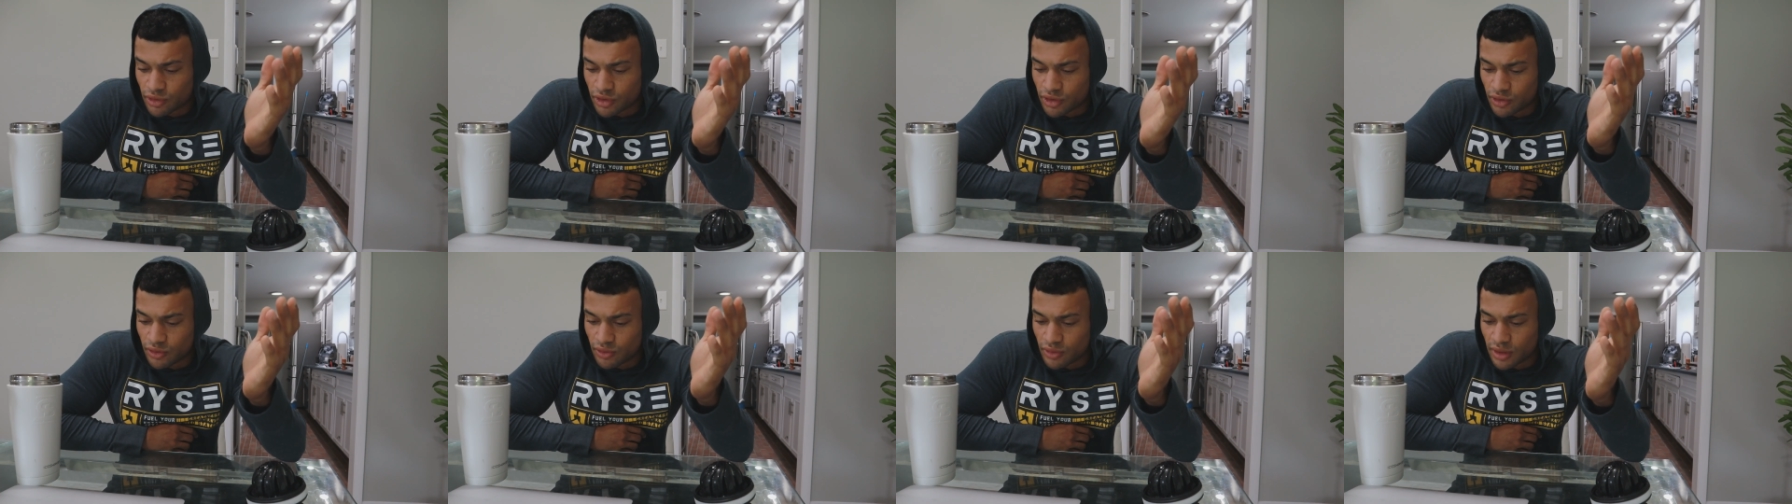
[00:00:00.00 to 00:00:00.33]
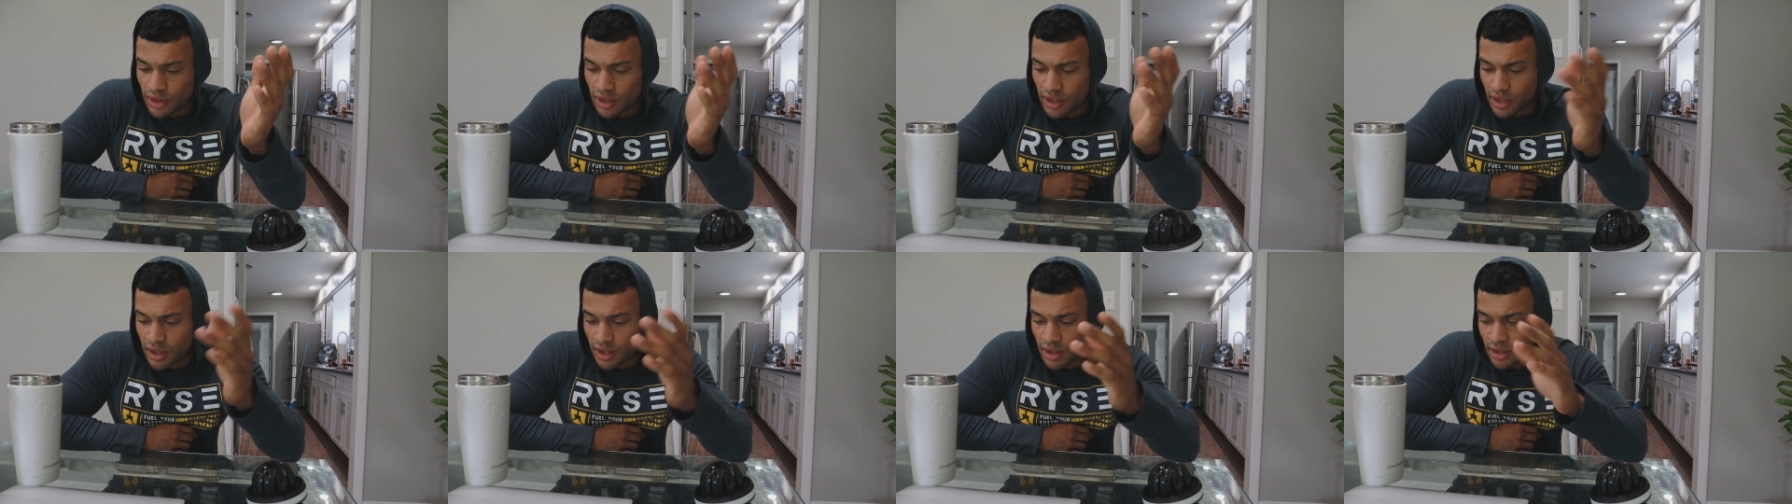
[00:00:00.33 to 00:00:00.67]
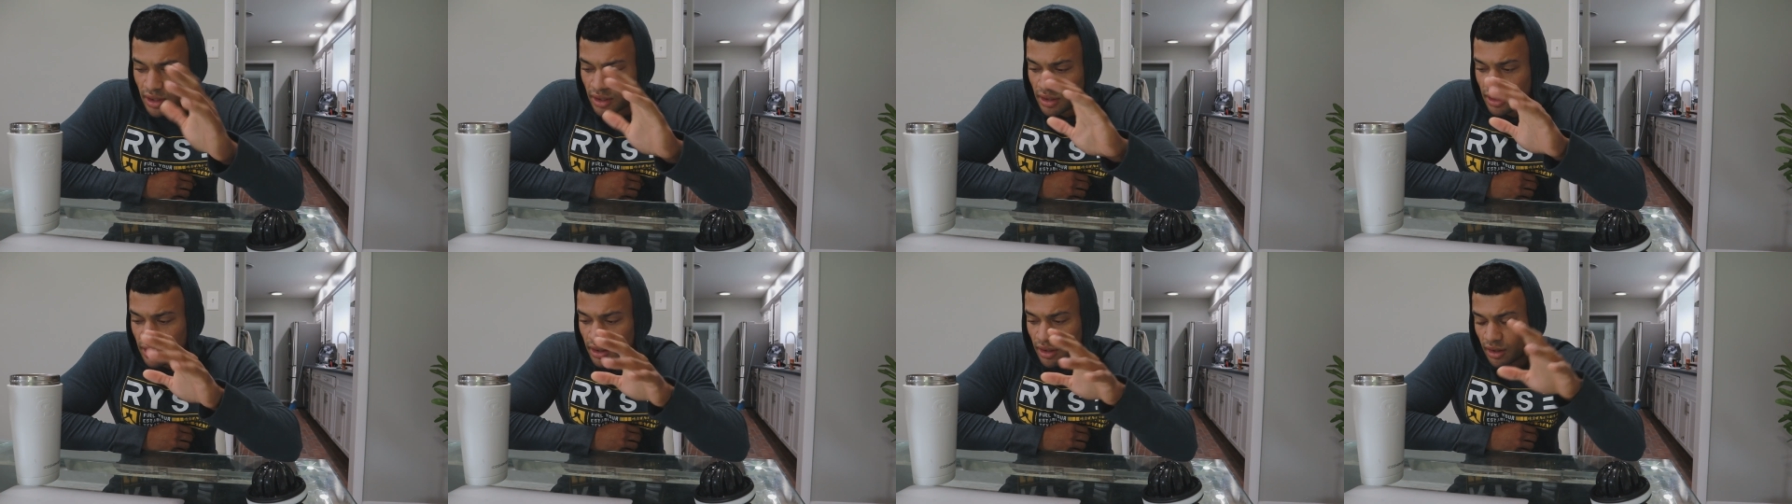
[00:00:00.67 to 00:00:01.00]

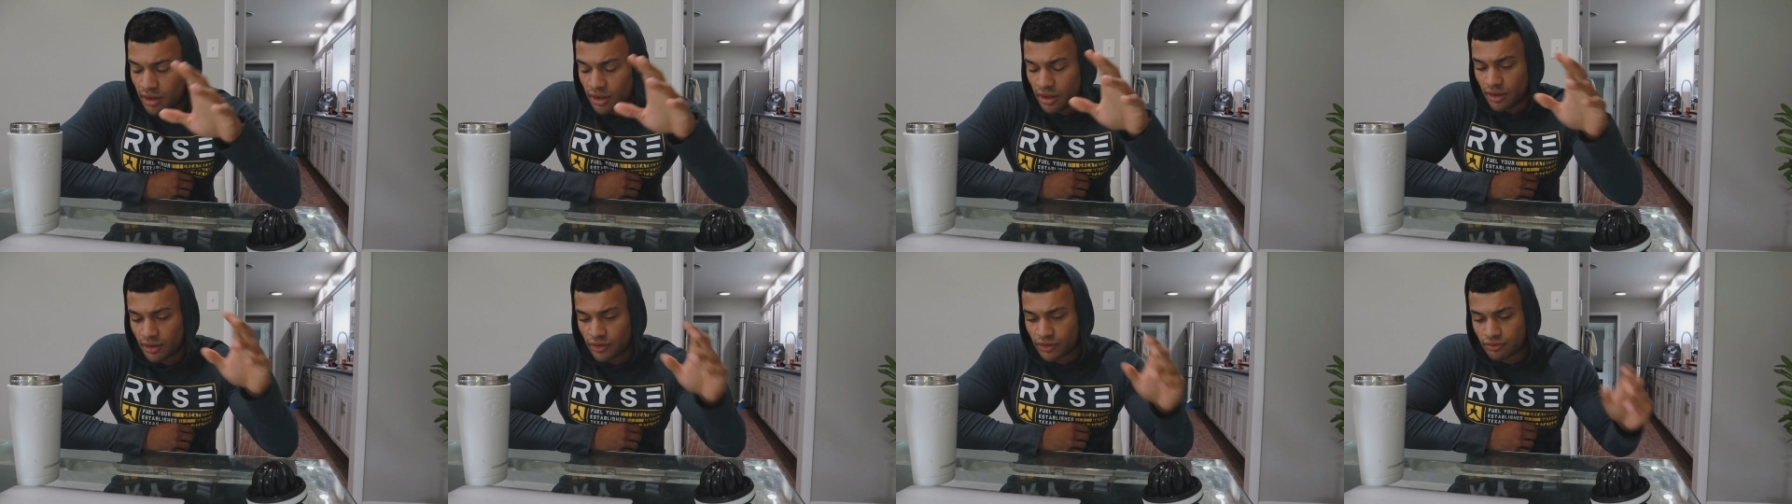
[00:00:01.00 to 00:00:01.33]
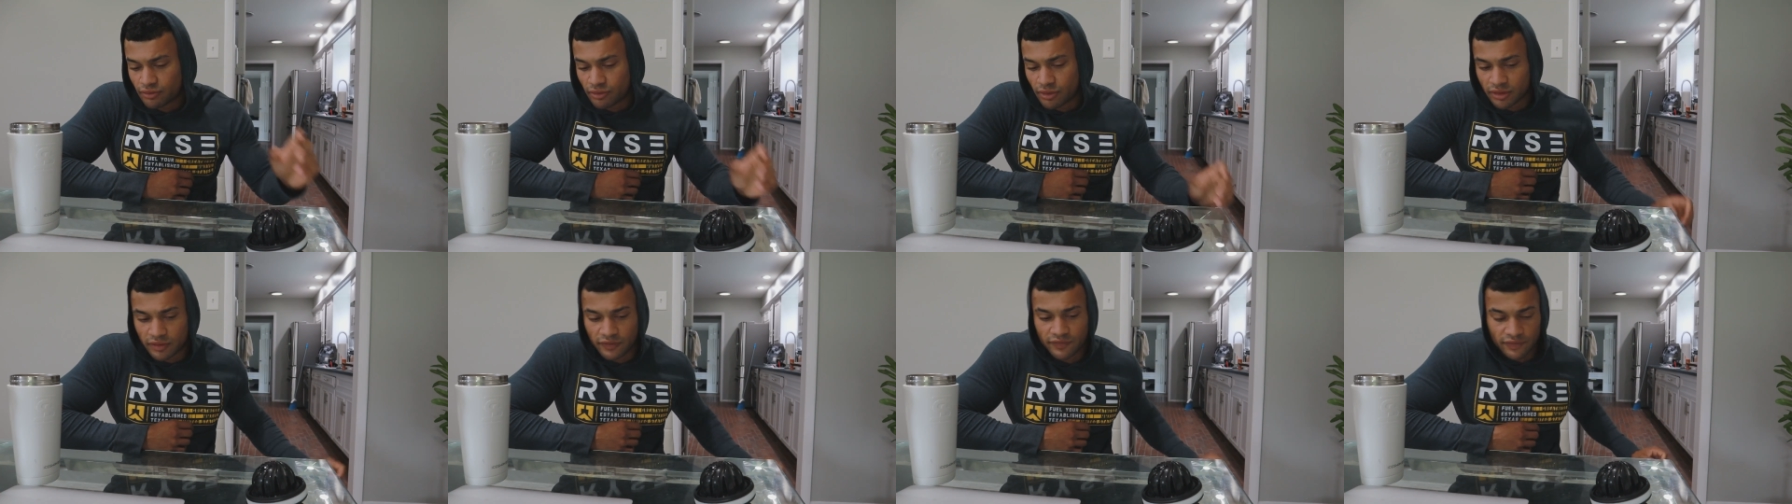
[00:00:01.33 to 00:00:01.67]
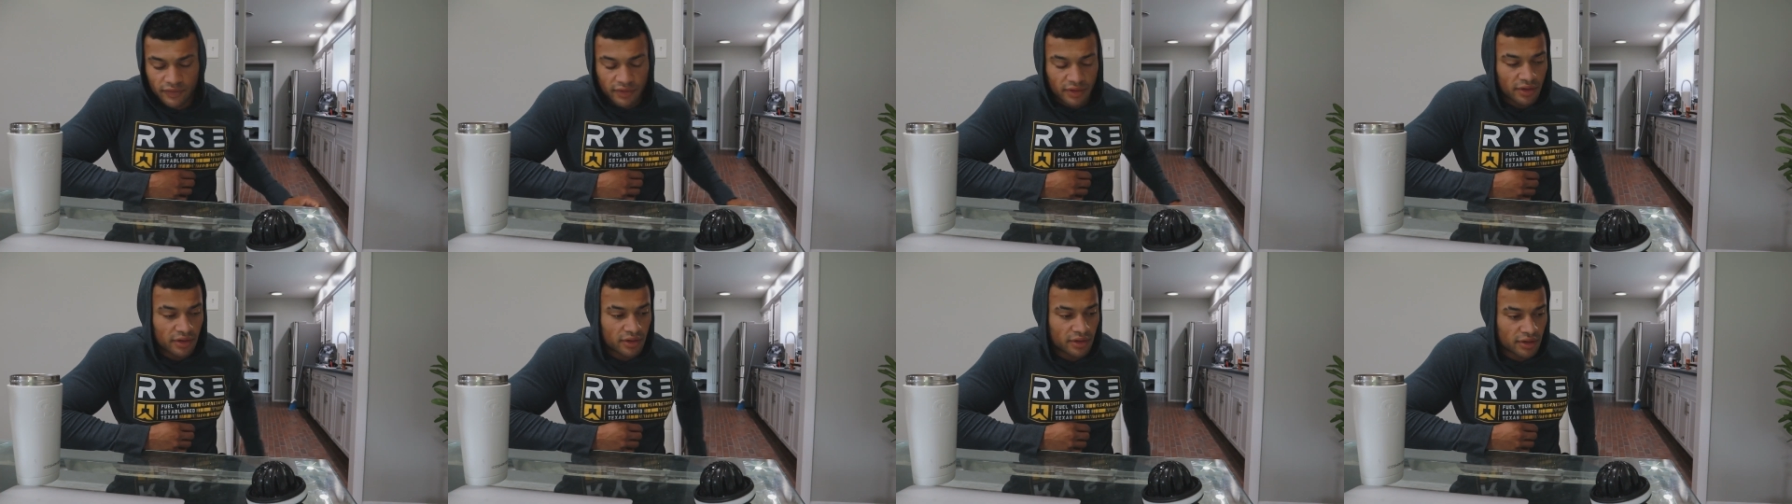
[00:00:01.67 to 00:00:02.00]
Q&A throughout the
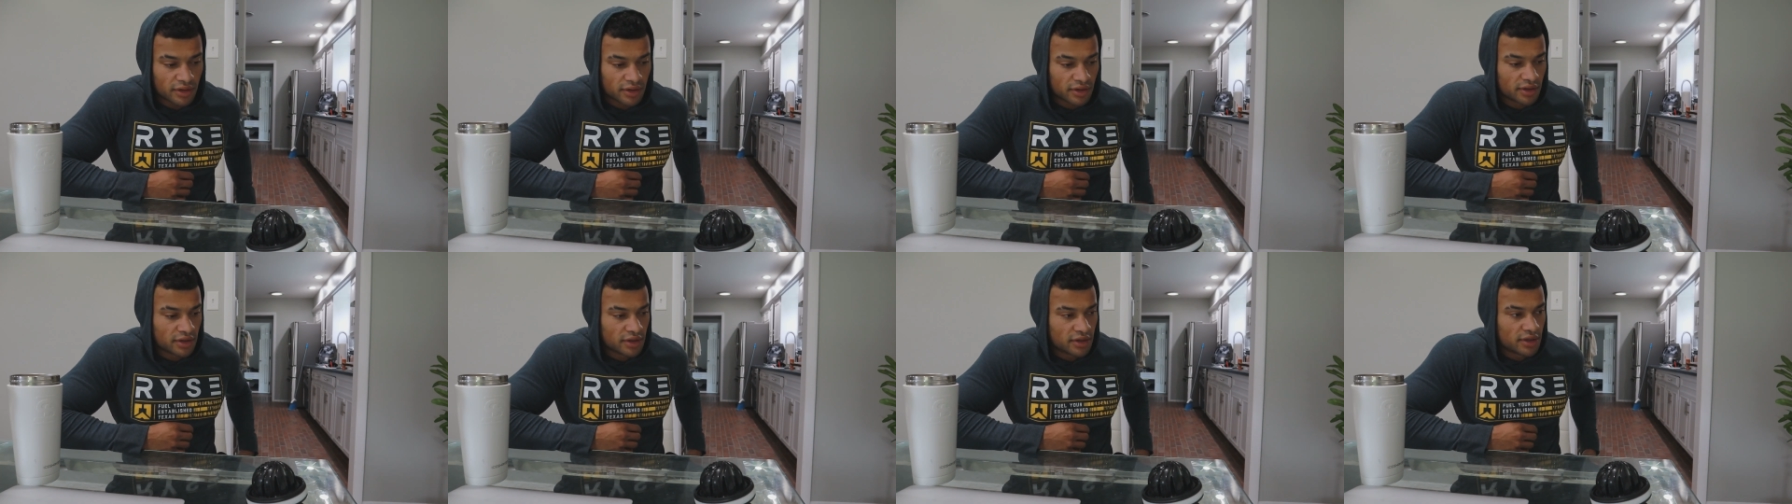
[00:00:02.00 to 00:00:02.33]
vlog.